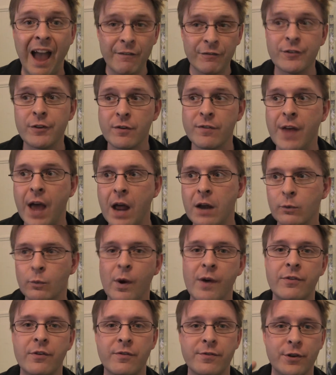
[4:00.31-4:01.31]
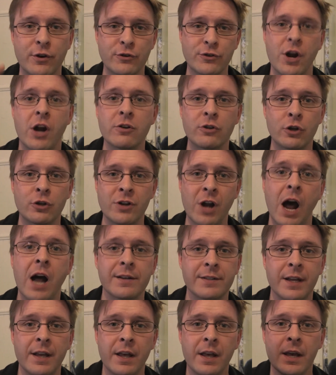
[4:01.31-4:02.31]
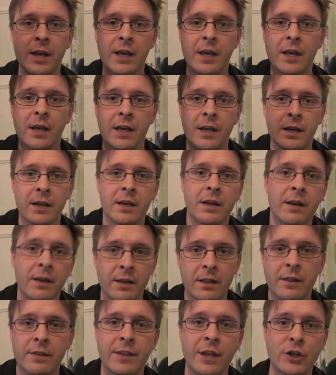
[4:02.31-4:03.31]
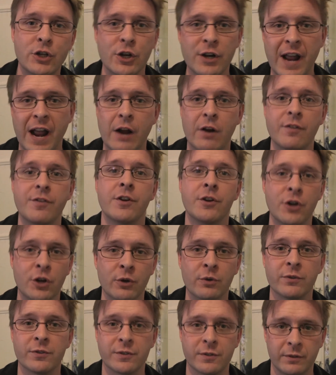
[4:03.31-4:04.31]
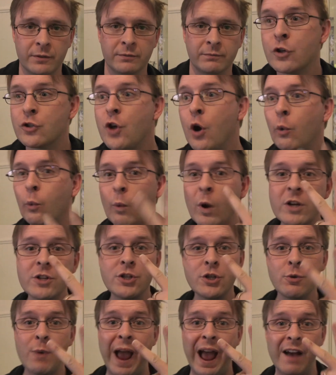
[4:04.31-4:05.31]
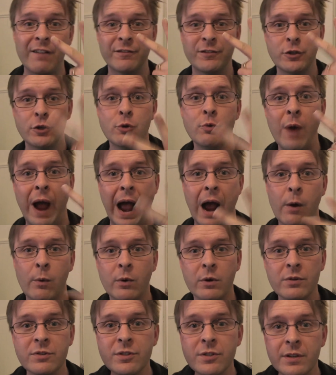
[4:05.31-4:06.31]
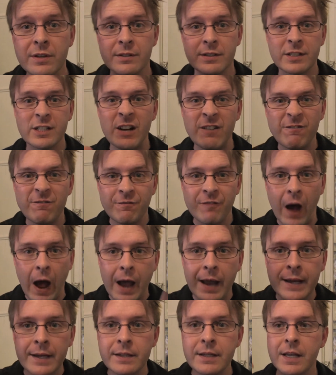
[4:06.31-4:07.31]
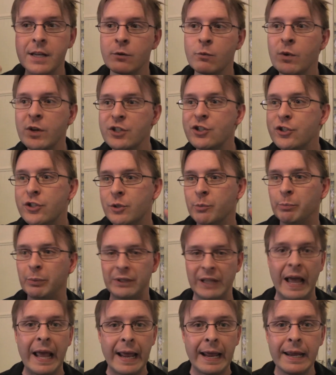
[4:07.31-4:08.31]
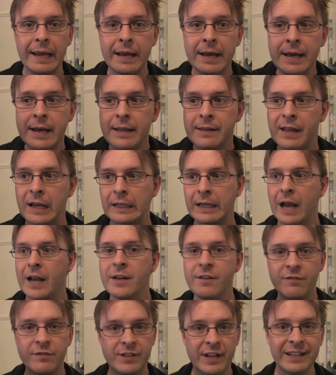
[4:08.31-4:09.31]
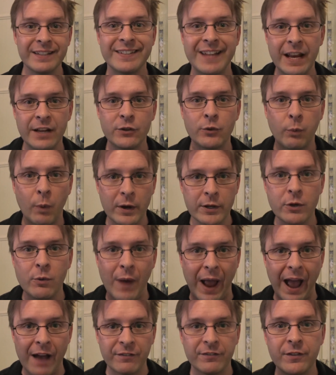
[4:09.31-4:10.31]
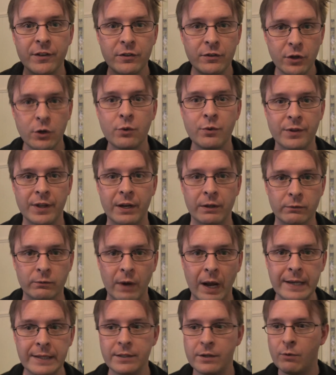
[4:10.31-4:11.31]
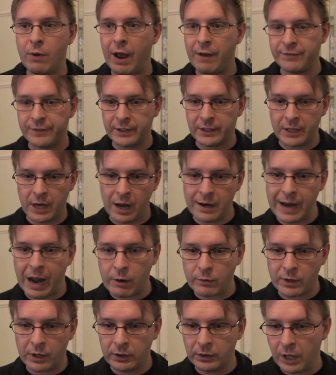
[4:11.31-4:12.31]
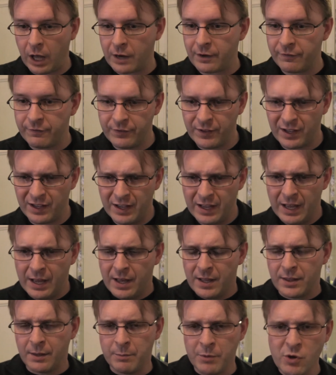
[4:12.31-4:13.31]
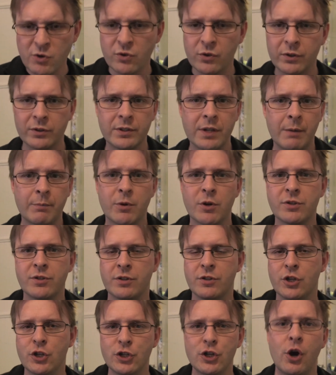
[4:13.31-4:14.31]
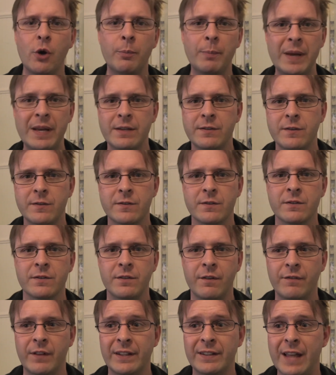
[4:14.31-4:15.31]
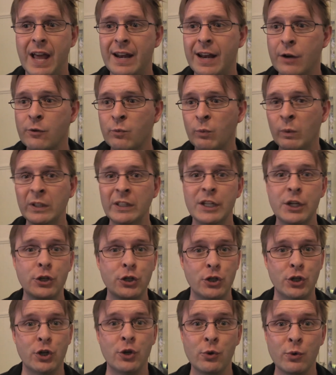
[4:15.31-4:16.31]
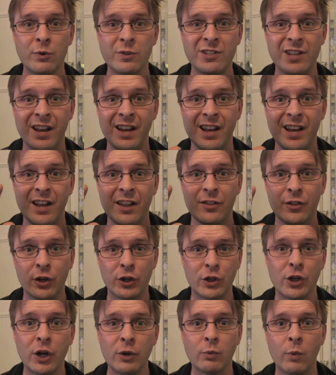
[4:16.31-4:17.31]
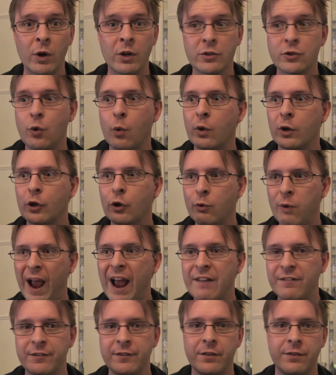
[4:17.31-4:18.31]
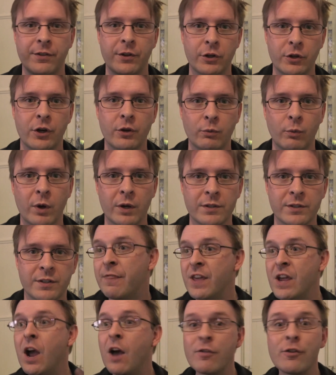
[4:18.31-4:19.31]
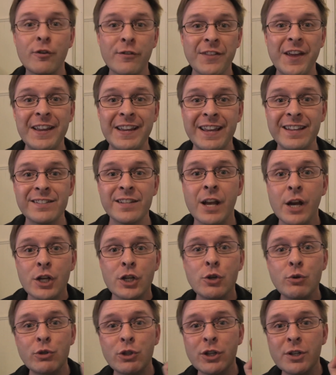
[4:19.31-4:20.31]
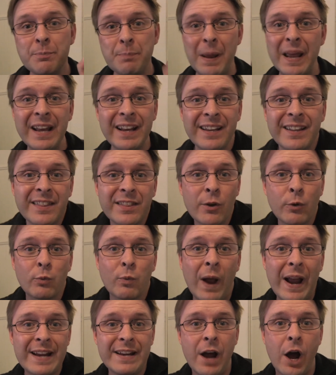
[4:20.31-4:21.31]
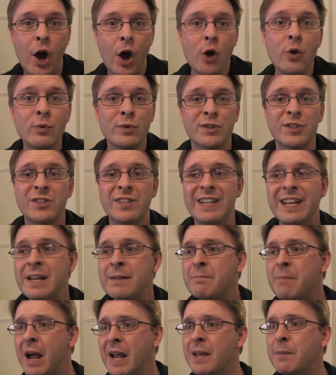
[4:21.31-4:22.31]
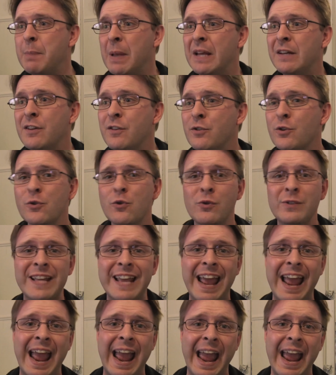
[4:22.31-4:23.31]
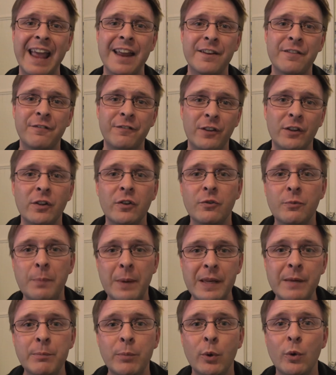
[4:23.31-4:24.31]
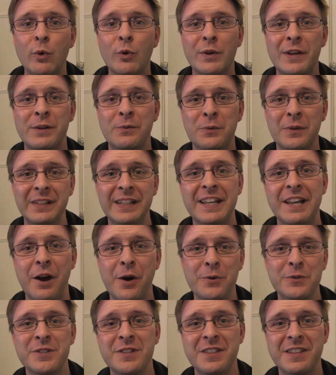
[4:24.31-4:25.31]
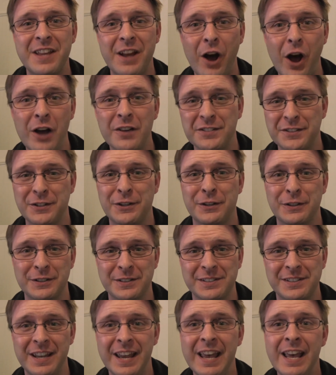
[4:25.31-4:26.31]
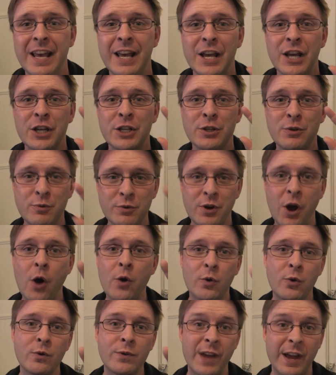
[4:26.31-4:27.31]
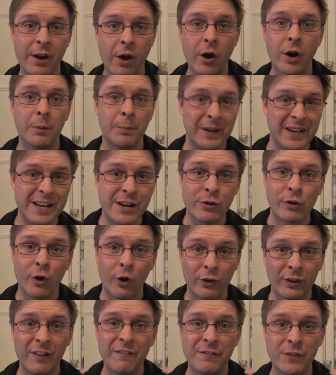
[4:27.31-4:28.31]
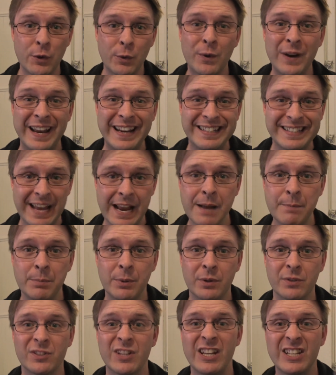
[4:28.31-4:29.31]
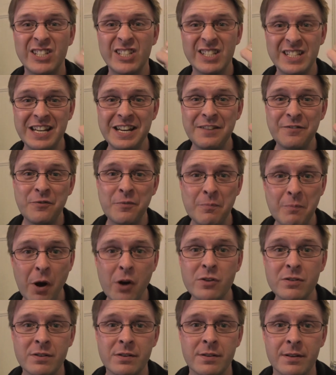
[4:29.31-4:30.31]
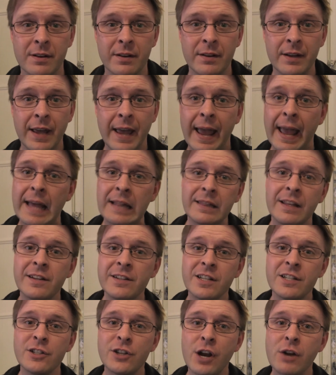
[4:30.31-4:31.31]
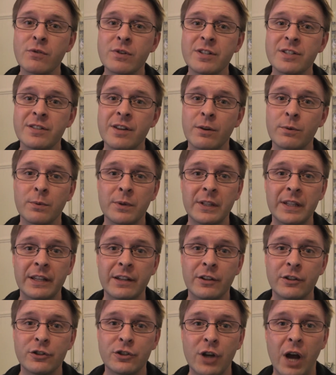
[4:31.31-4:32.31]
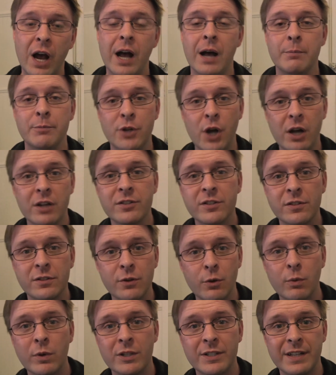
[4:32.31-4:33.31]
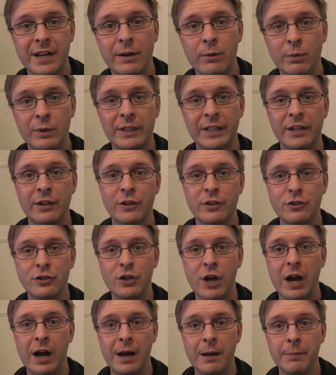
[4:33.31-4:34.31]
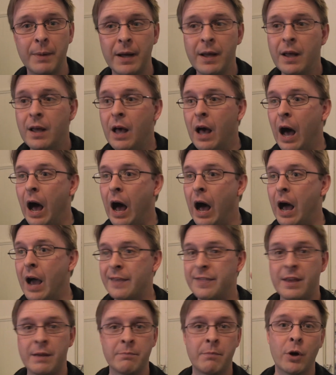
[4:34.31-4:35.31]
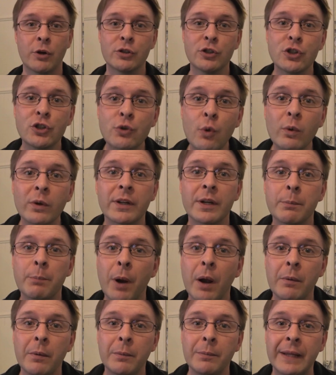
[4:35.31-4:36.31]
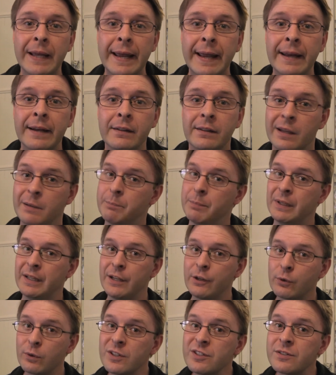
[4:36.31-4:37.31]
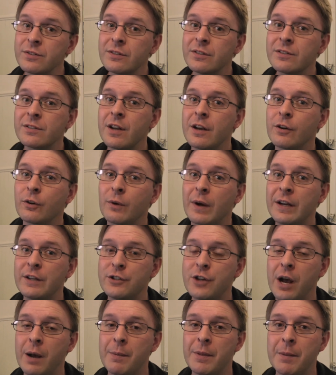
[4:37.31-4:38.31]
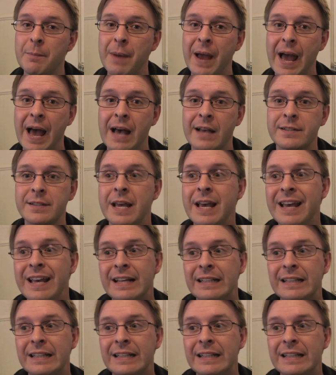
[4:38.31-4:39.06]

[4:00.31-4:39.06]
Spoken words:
After that, whether they're done or not, they should air the news. So once you have 2 hours confined in which to play, that kind of dictates what you have to do then, right? You have to cut out a lot of the musical numbers and the showpieces and stuff like that and really choose the good ones, or craft the good ones. The other thing is, you should pick the right host. In my opinion, there's only a handful of people who can really host the Oscars. You know who they are, but here are a few examples. Steve Martin. Ellen DeGeneres did a really good job. Jon Stewart did a really good job. I think Martin Short could probably handle it. Billy Crystal has done a great job in the past.